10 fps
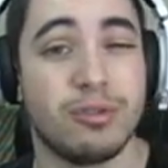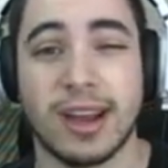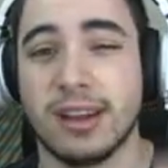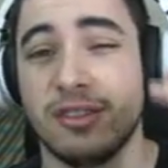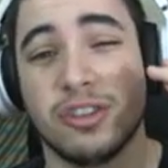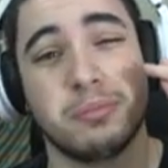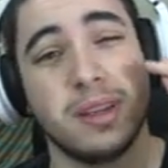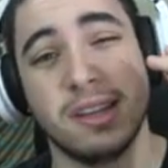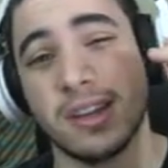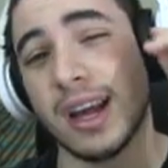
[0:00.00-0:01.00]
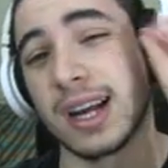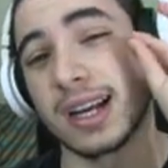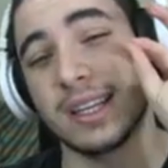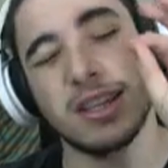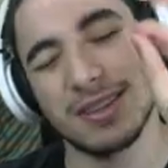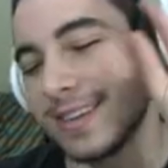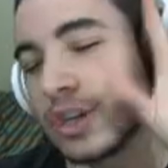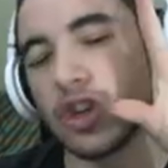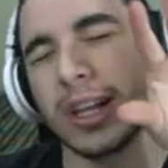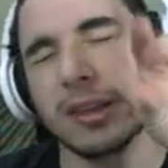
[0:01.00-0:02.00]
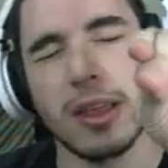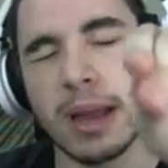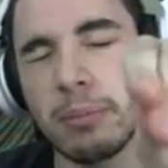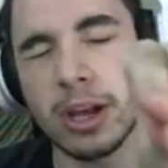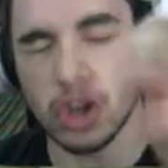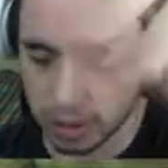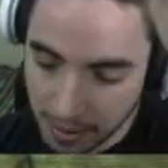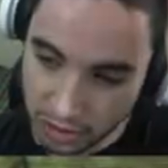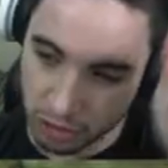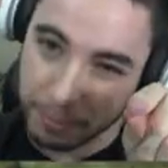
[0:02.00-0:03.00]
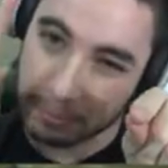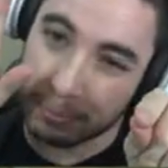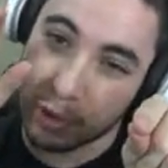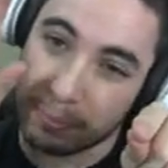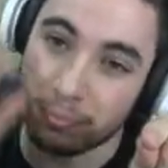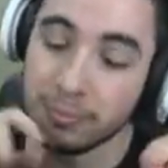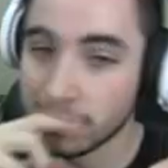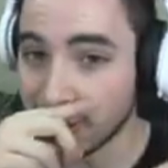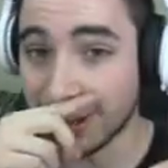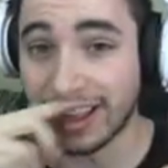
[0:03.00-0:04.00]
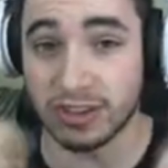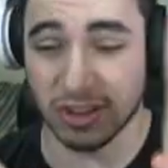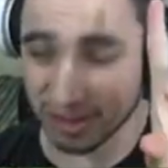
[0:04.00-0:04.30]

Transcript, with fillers: two seconds. Just please, just, just click the like button. Just, just boop, just like that.